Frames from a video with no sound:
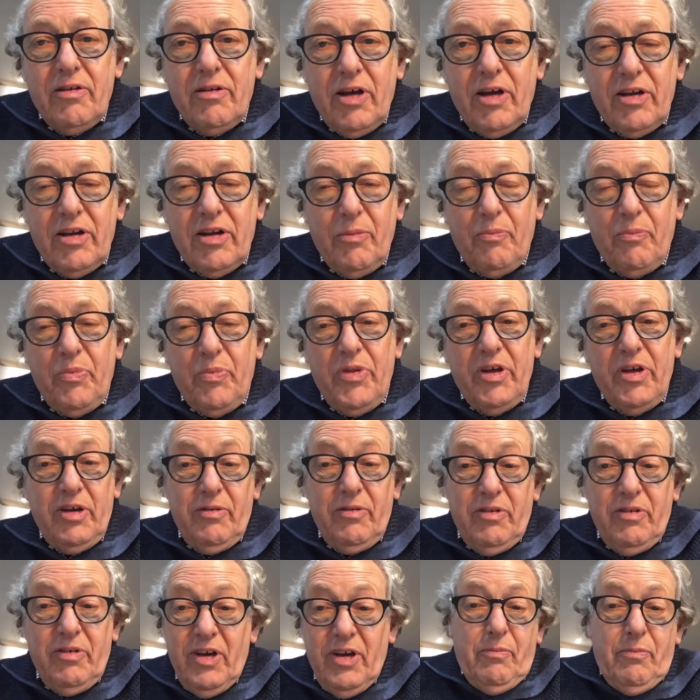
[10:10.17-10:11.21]
And
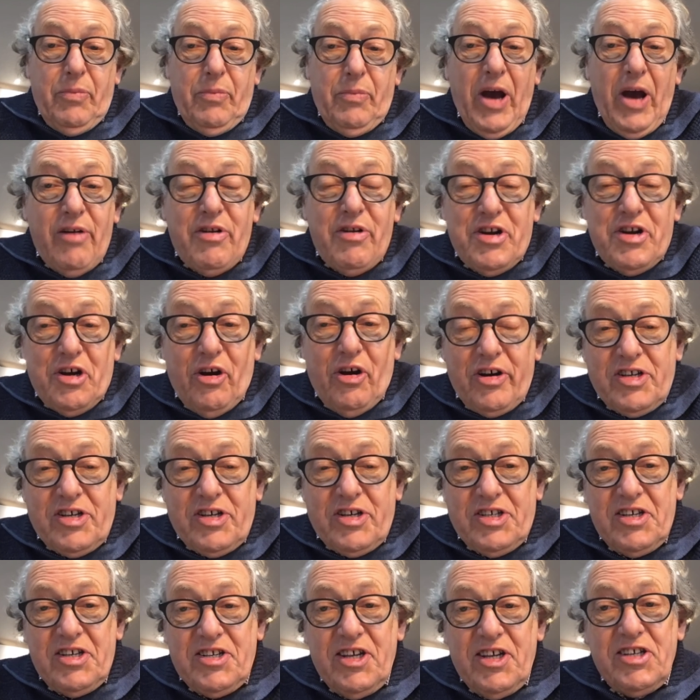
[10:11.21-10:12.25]
the paradox
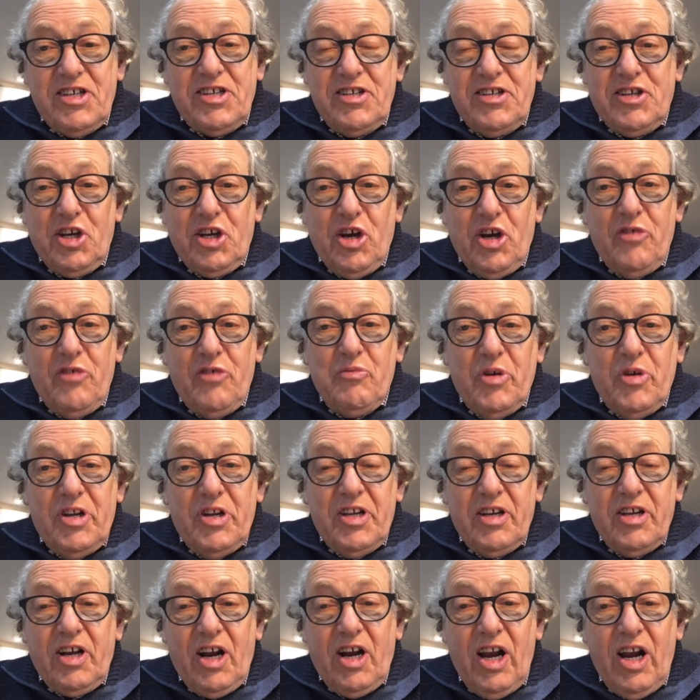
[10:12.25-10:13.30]
is this is the government
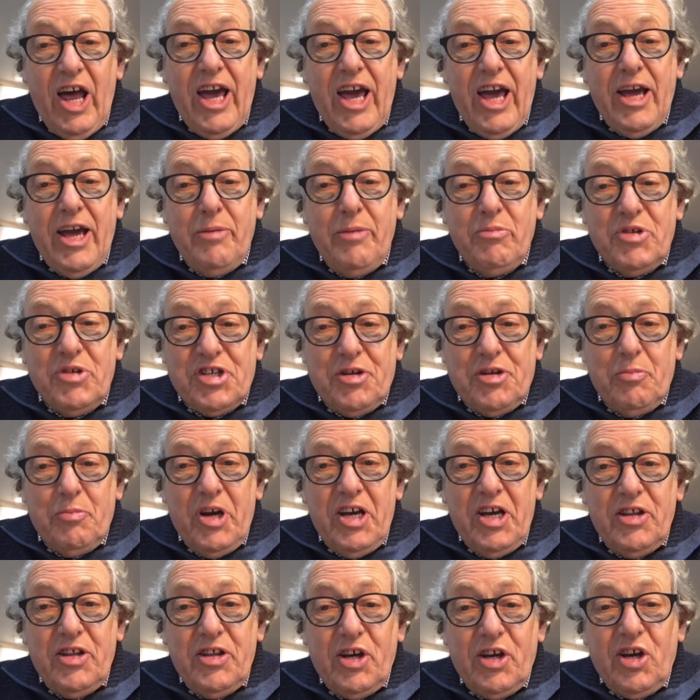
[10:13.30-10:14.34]
that claims to
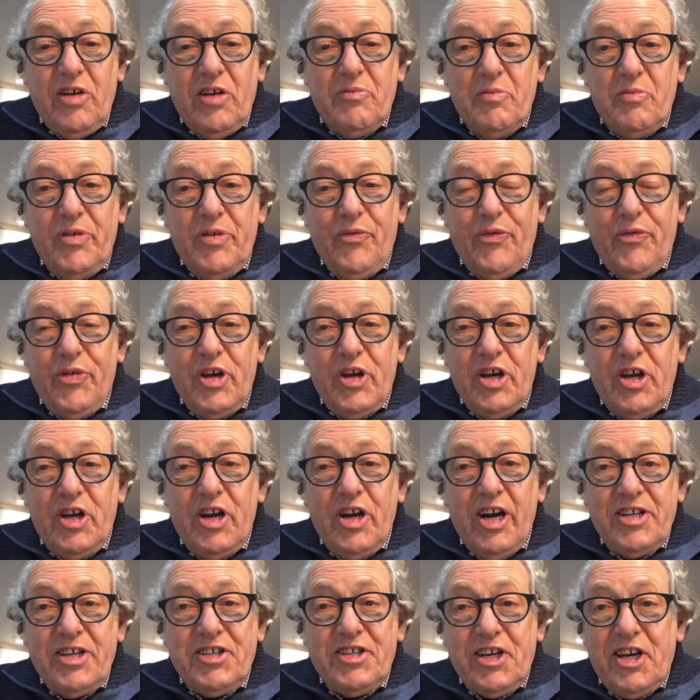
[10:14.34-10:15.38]
be the government for the
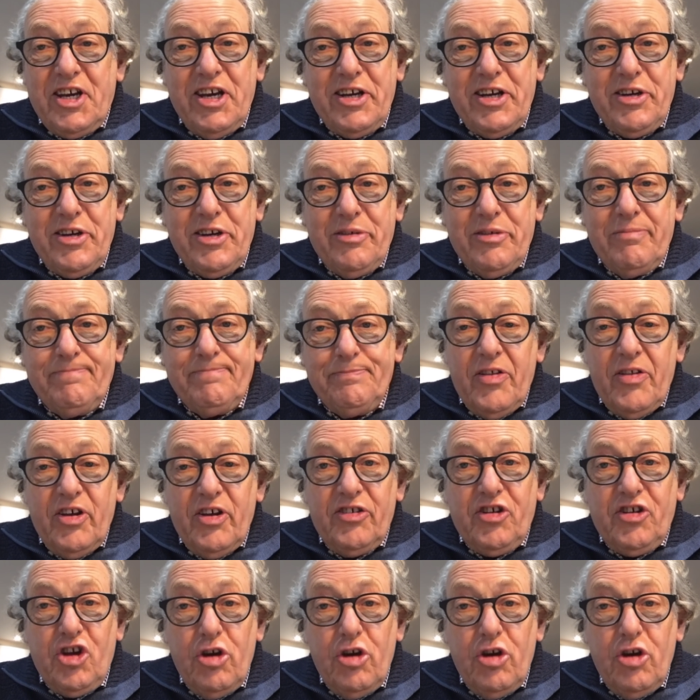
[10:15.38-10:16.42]
United Kingdom. There's
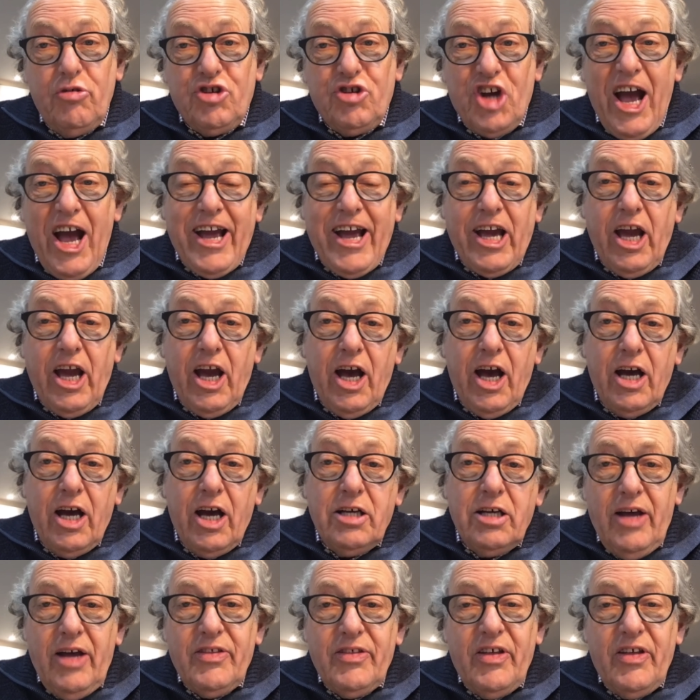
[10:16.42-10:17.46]
huge anger,
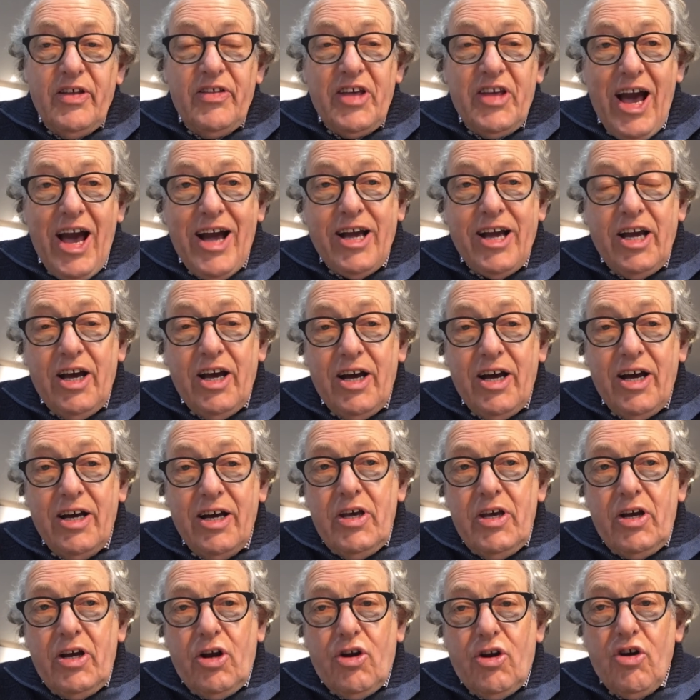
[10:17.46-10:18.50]
and that the anger
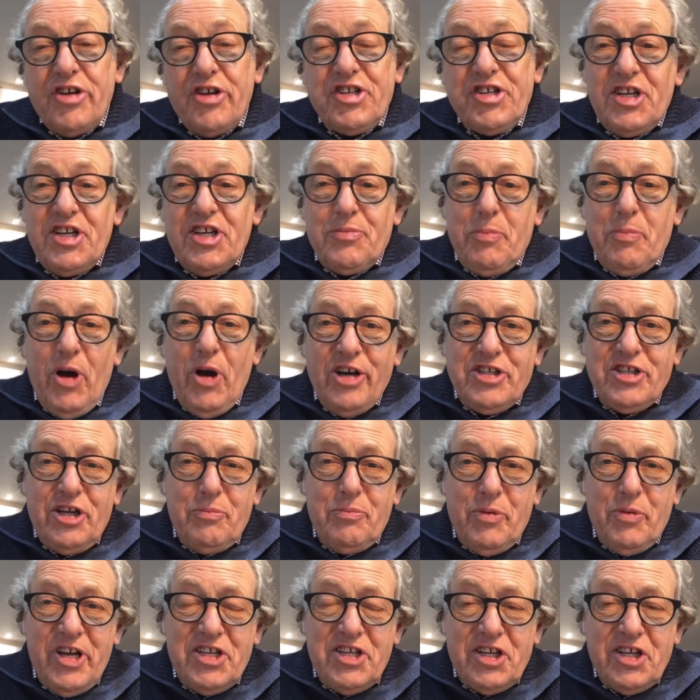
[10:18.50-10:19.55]
crosses party
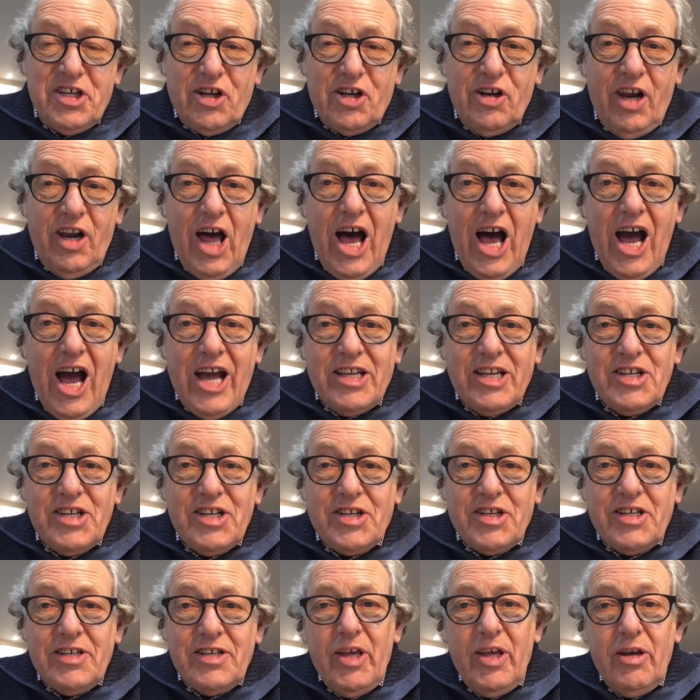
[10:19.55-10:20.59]
political
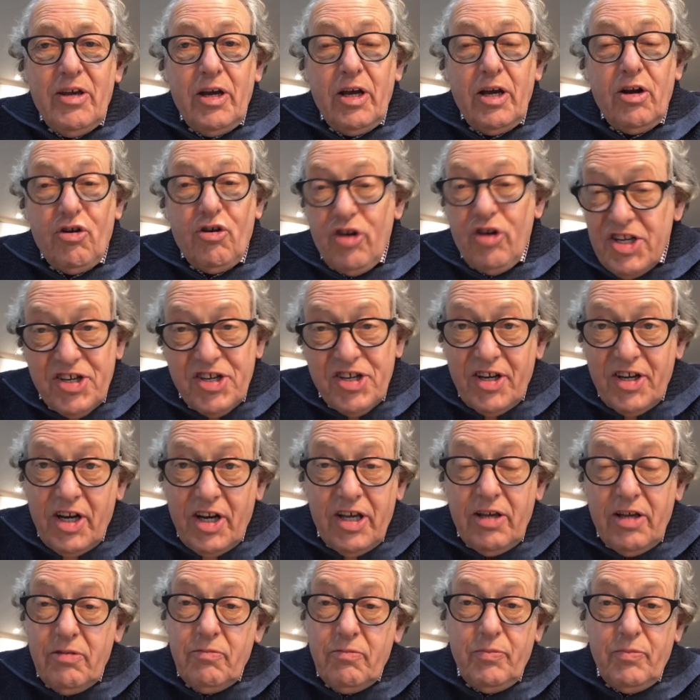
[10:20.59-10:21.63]
lines,
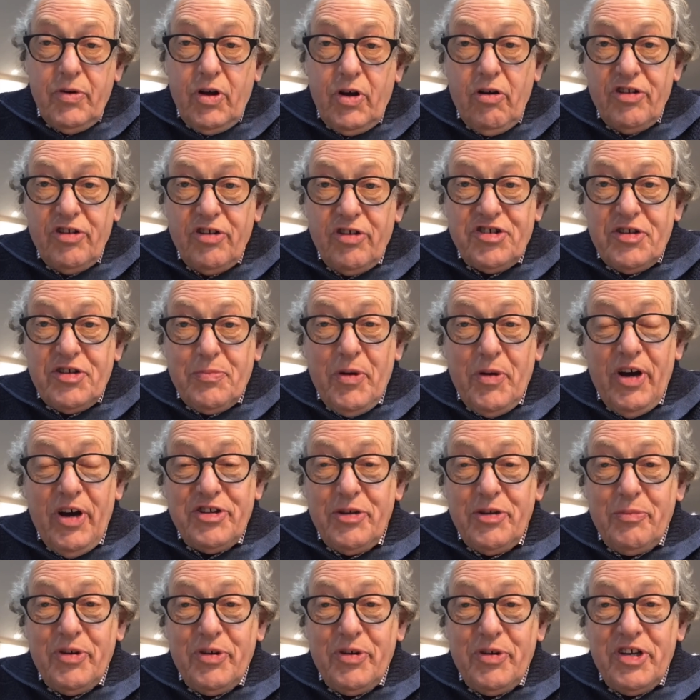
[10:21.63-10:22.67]
increasingly crosses
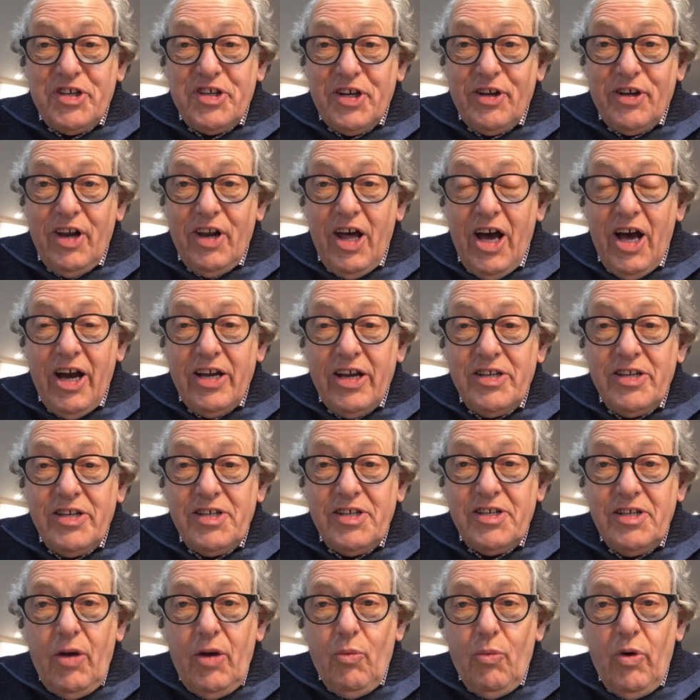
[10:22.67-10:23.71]
party political
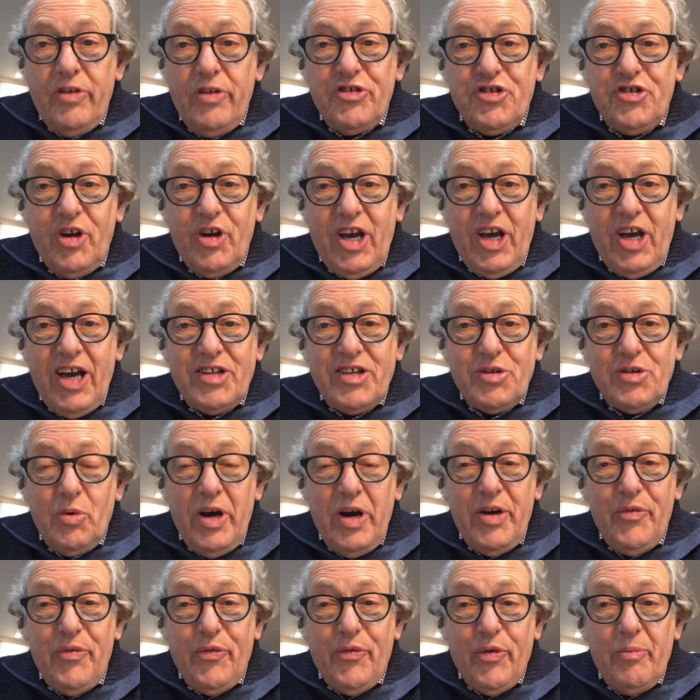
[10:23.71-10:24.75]
lines once you get
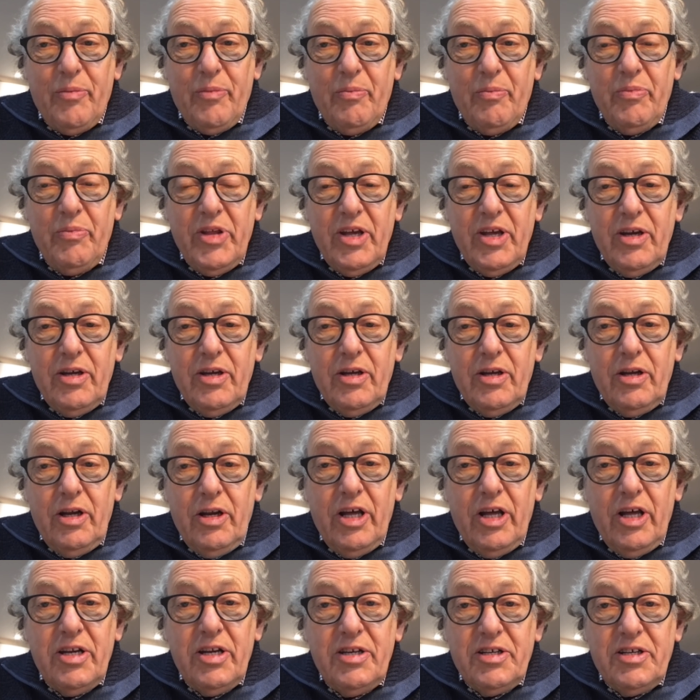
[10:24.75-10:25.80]
away from
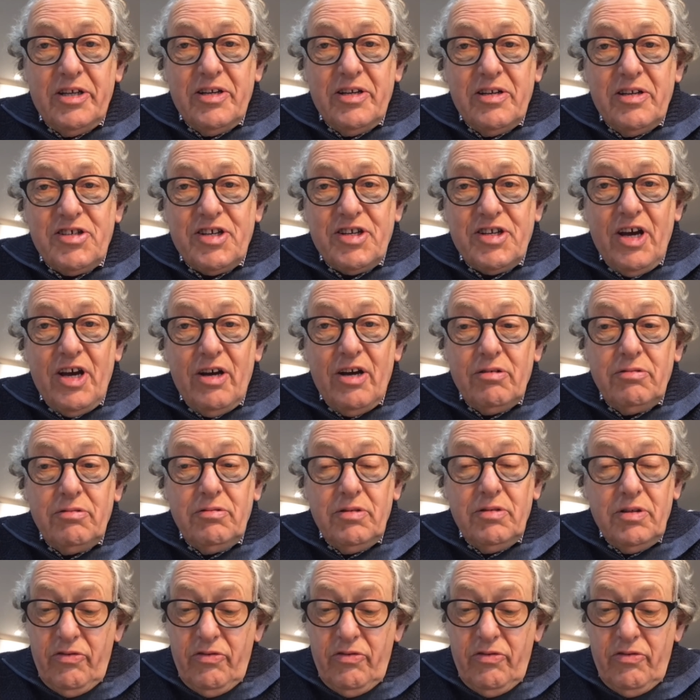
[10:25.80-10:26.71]
London. So,